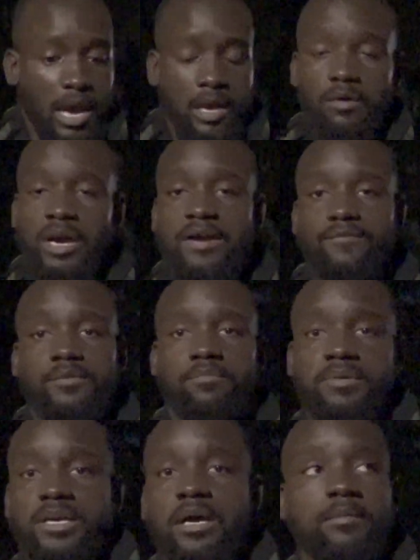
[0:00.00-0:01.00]
I don't have to
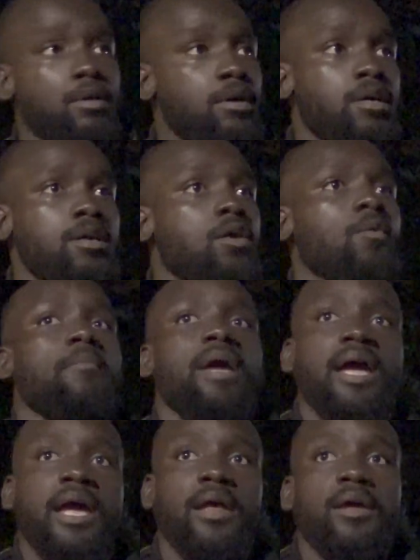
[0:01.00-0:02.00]
become under no
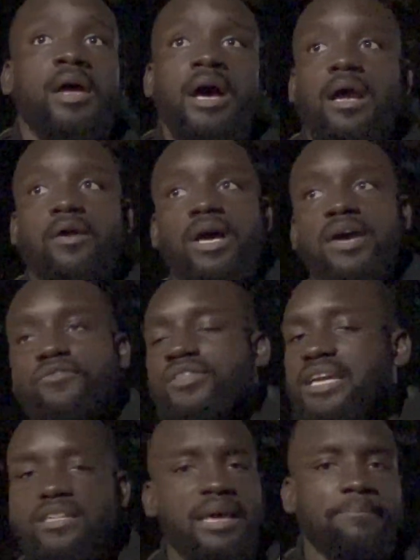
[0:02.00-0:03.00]
man. I don't have
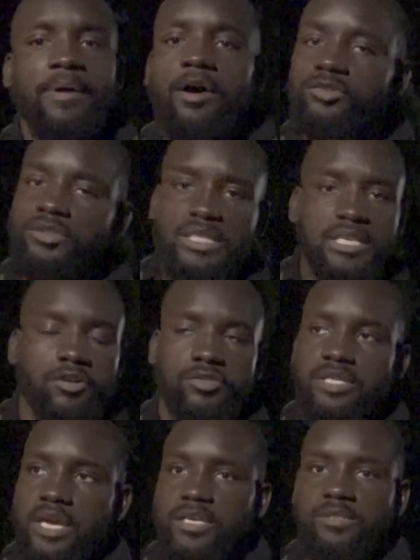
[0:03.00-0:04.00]
they, they boast in those
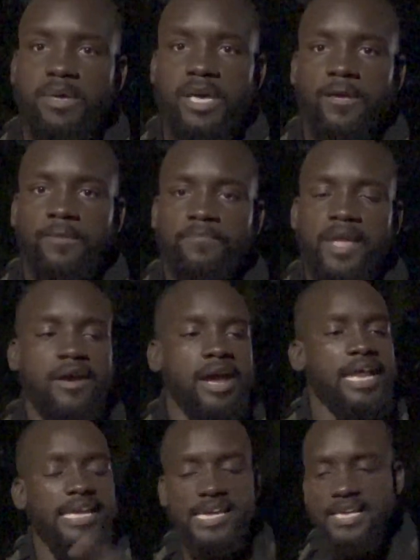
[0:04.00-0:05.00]
things, man. They're
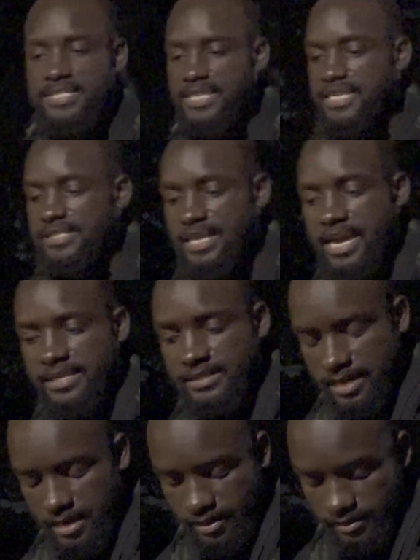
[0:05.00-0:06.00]
at ease in these last
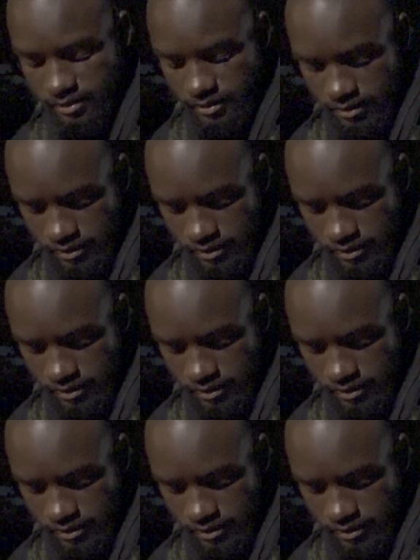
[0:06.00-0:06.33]
days.